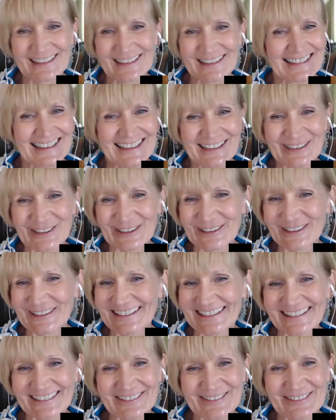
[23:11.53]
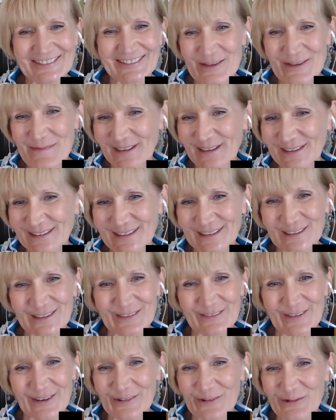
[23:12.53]
leader, one of the best leaders
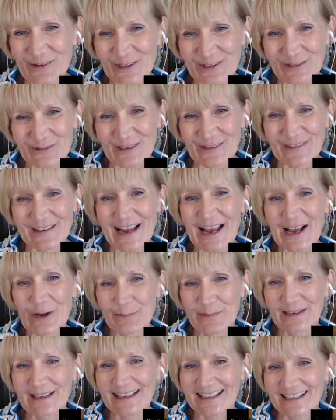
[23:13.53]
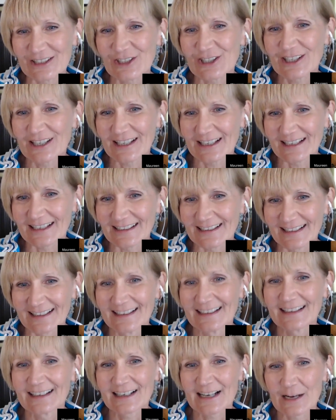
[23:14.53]
I've ever worked with, and helping each kid
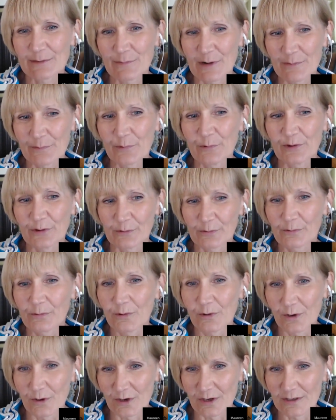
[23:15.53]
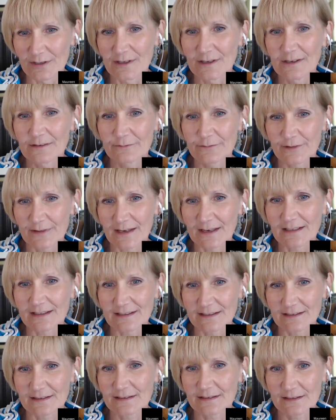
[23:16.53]
come up with a role for that
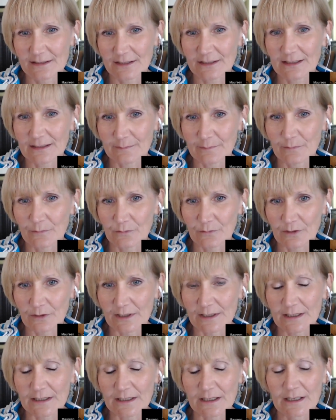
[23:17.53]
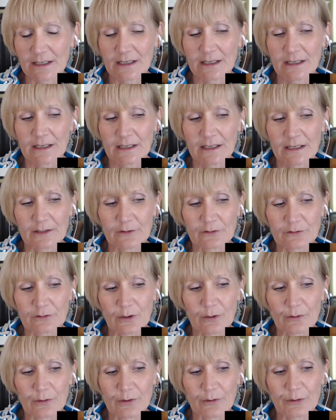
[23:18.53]
team, right? And
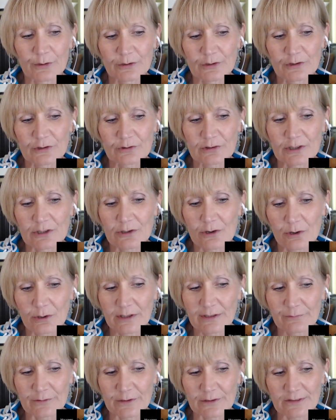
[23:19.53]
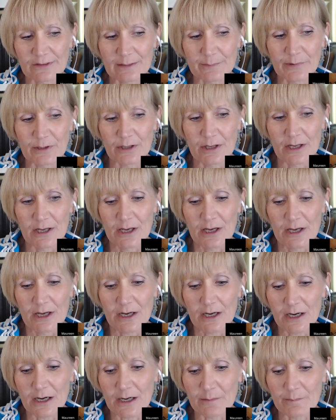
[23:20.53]
so the third string goalie, for example,
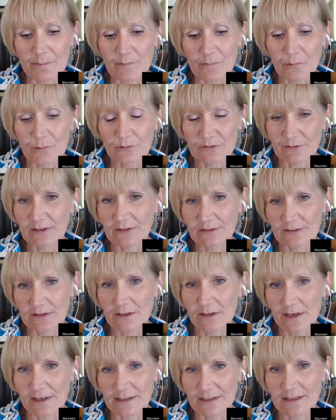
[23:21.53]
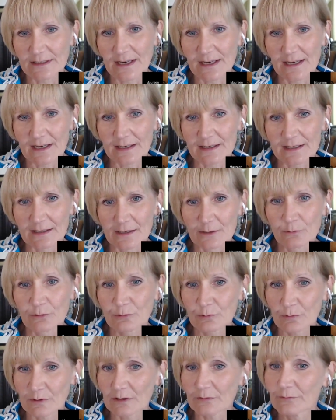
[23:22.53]
um, who's never going to see the light of day,
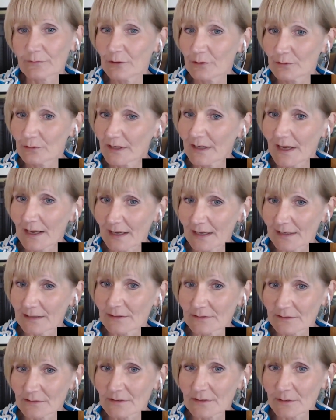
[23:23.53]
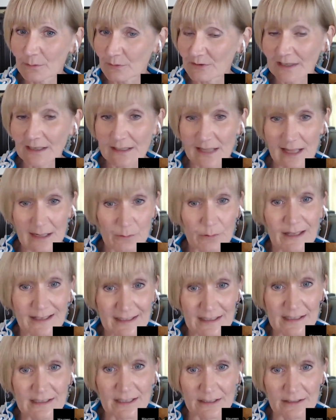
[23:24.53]
was one of the few that had, there was not a lot of
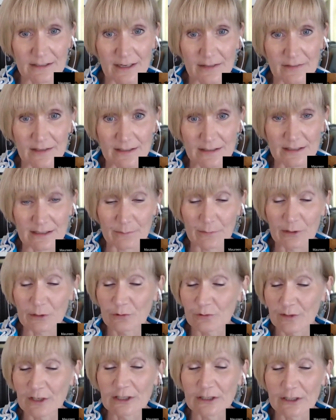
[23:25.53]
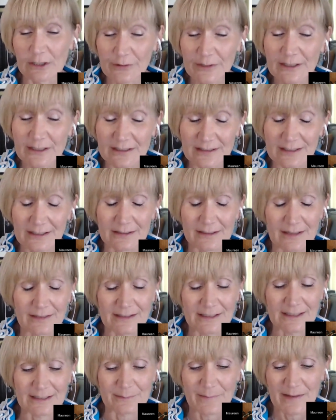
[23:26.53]
relating talent on that team, and there's very little thinking talent on the
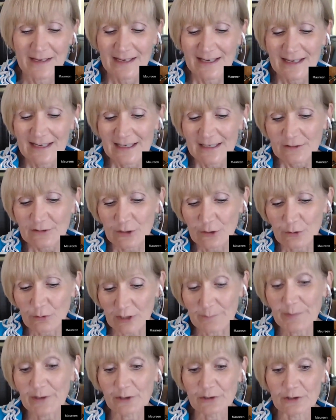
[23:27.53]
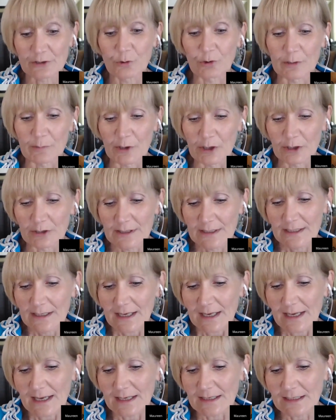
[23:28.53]
team. So compared to normal.
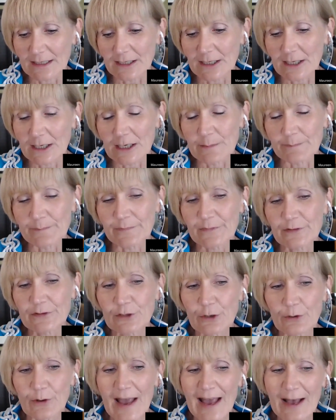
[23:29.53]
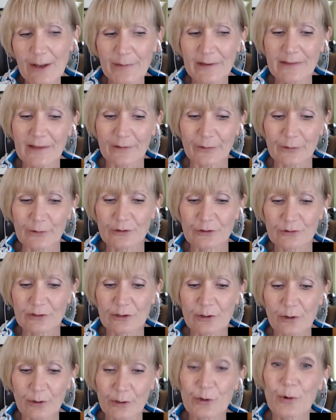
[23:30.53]
And um, so helping that third string
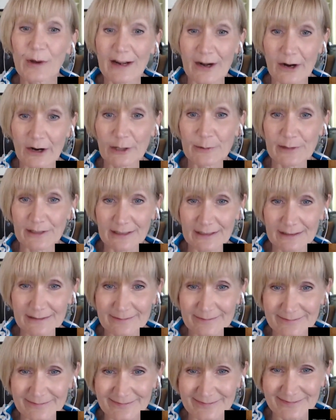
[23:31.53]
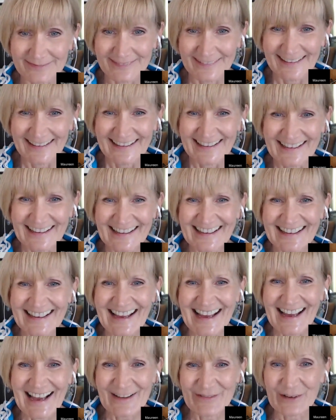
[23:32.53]
goalie who had harmony
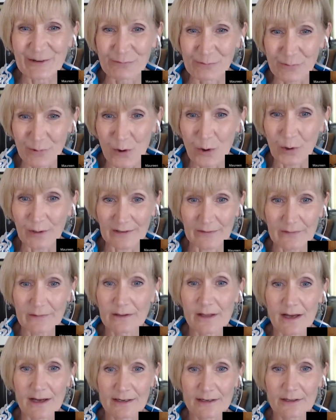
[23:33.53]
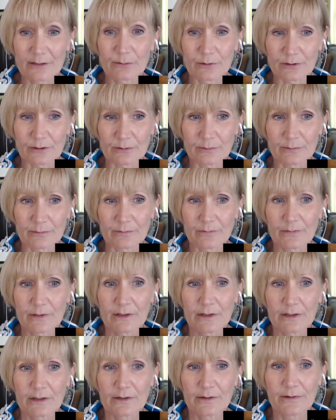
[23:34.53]
have a role in the locker room
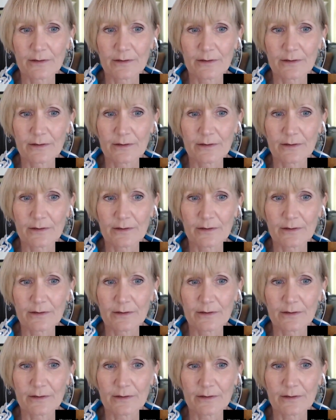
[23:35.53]
mm.